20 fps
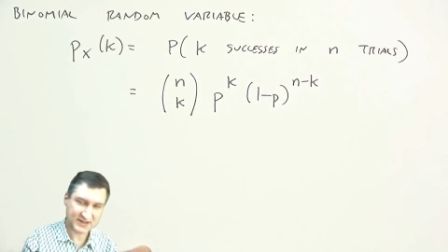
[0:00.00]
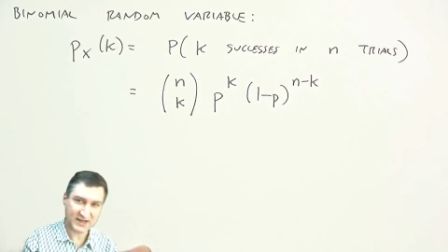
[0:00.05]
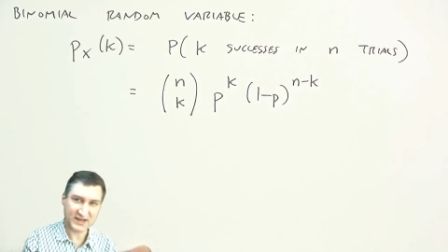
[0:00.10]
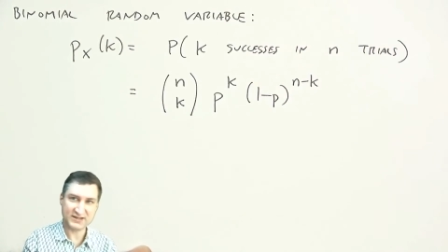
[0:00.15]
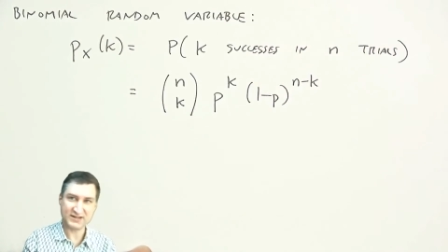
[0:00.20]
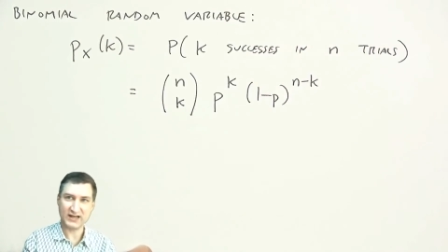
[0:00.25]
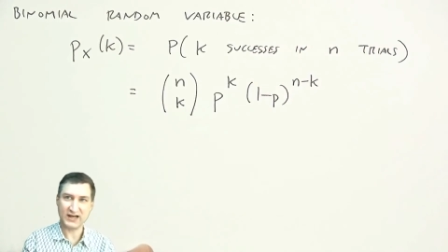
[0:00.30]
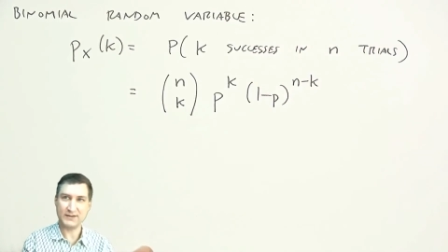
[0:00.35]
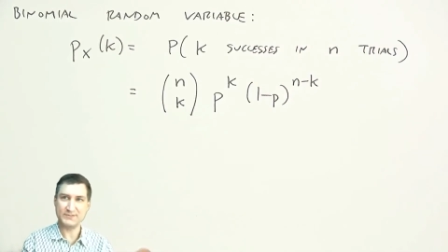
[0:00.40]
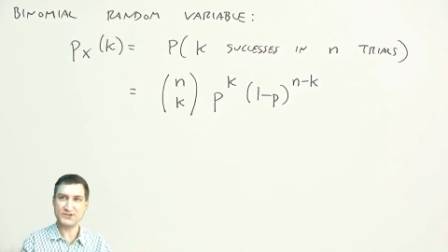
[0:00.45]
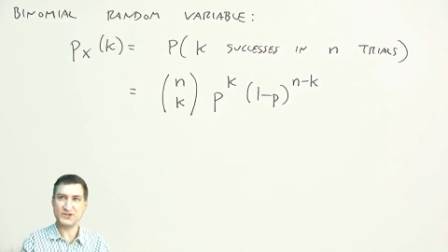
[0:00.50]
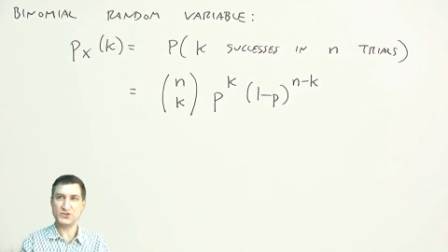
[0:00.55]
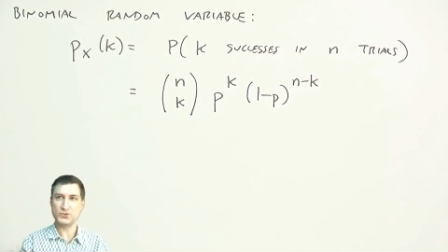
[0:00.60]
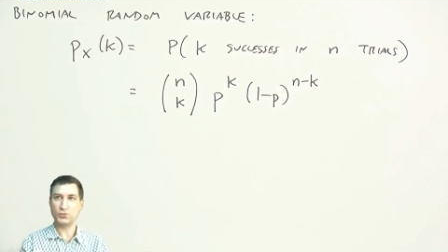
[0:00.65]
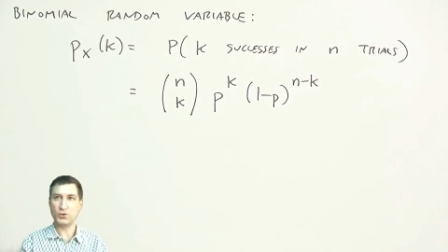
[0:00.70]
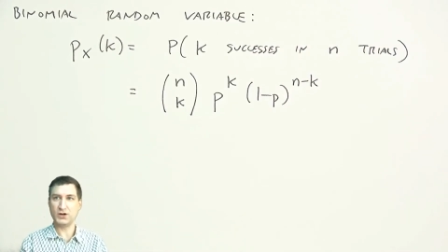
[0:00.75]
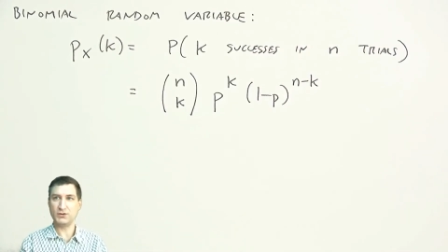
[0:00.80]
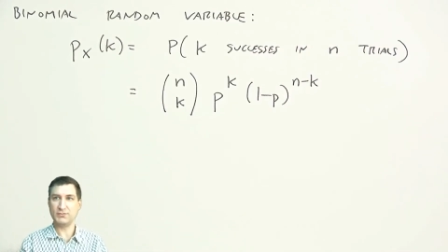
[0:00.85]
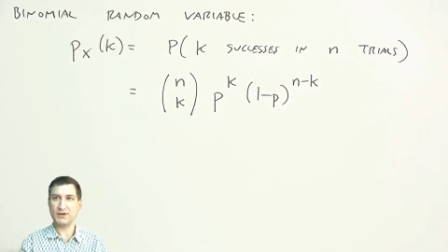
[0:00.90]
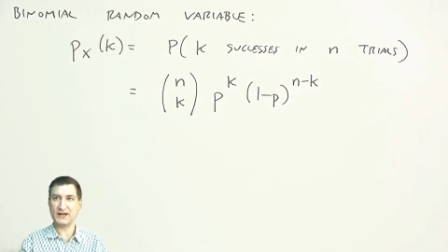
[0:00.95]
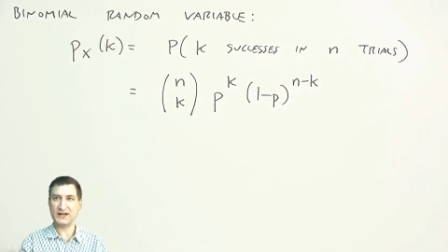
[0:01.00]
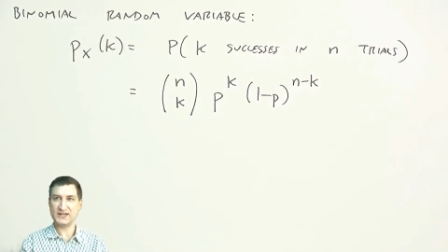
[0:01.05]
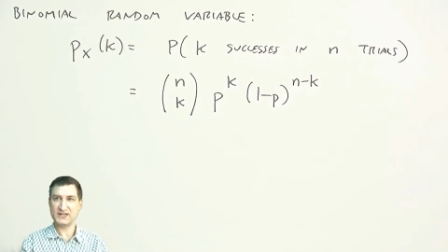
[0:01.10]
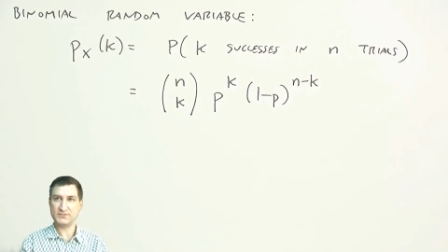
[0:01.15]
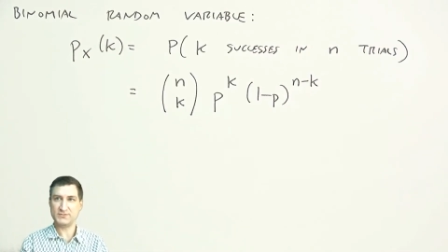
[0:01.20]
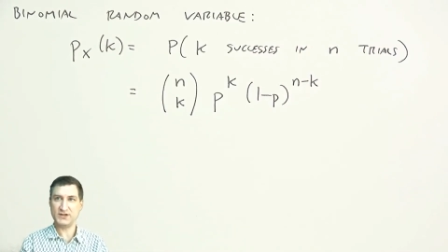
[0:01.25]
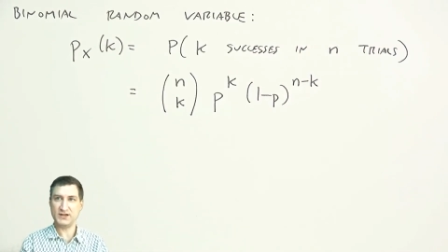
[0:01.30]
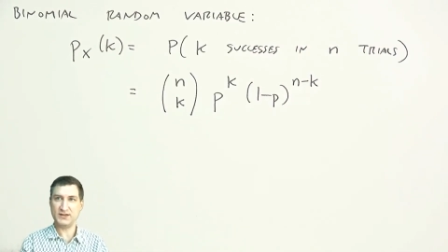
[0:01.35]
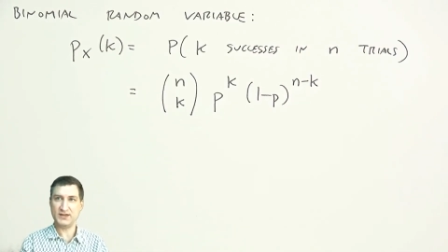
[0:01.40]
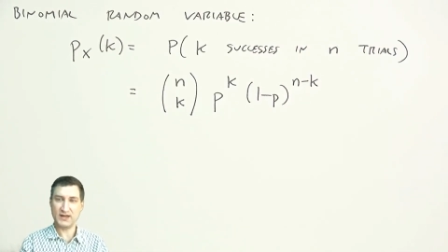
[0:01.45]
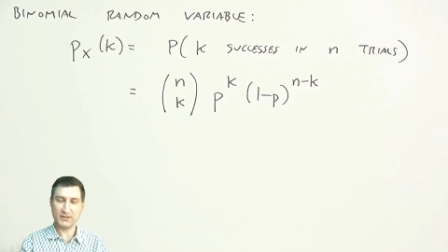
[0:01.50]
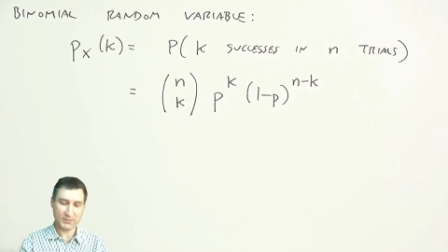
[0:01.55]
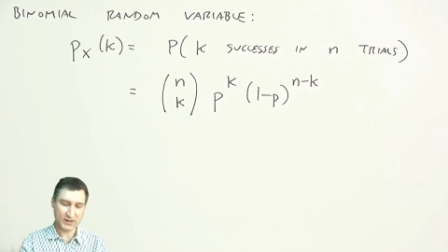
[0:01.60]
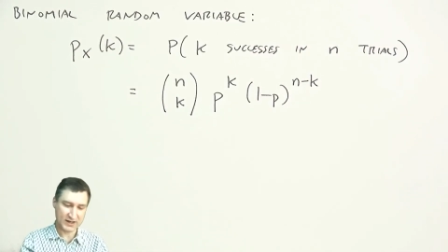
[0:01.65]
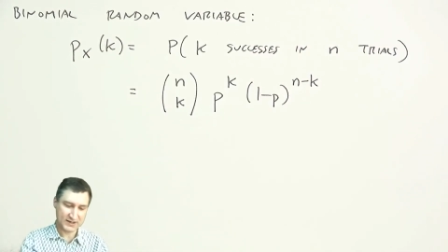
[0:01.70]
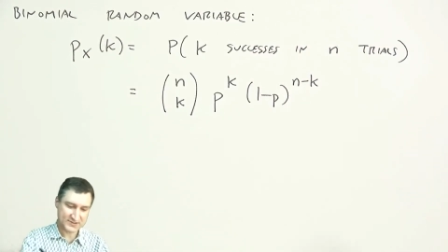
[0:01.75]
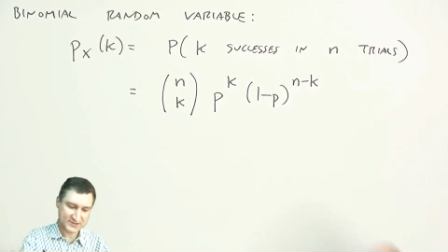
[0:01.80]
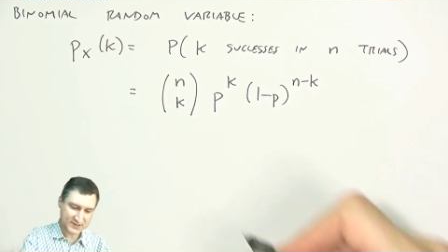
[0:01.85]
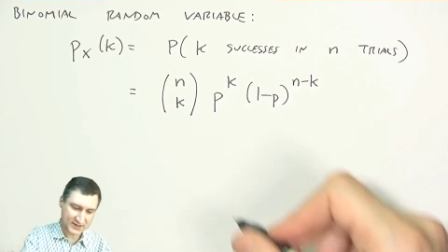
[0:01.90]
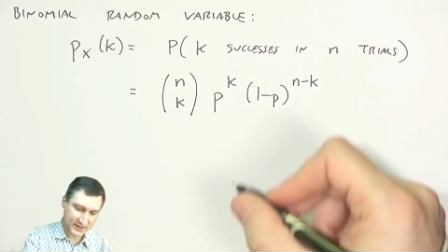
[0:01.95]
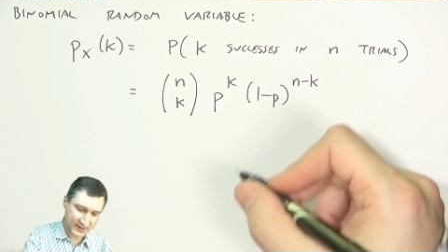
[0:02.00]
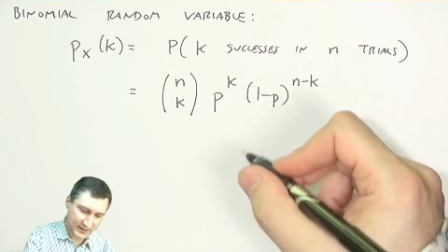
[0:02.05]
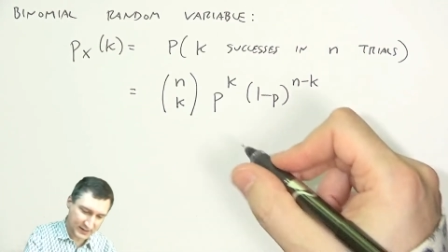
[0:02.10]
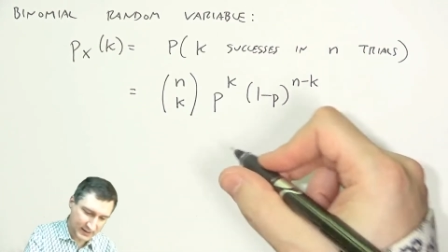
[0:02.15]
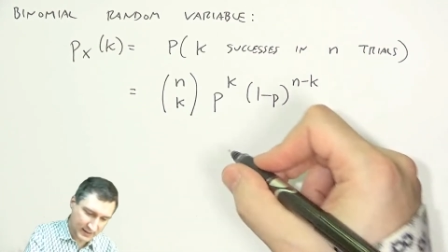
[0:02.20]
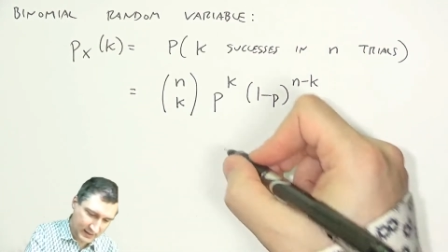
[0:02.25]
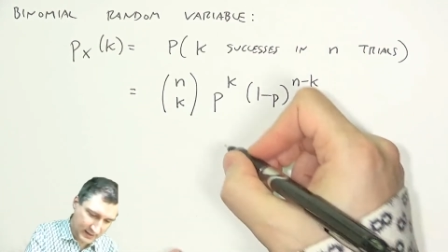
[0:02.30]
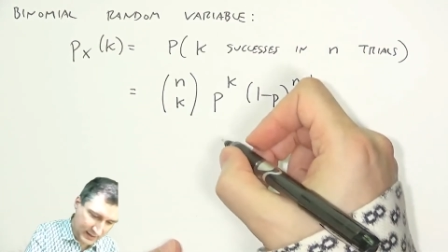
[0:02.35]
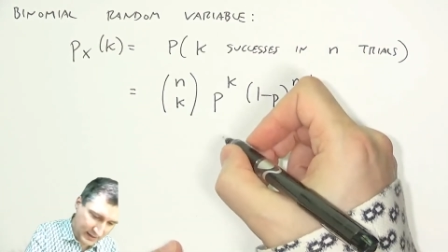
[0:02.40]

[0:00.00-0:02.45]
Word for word: k times is 1 minus p to the n minus k.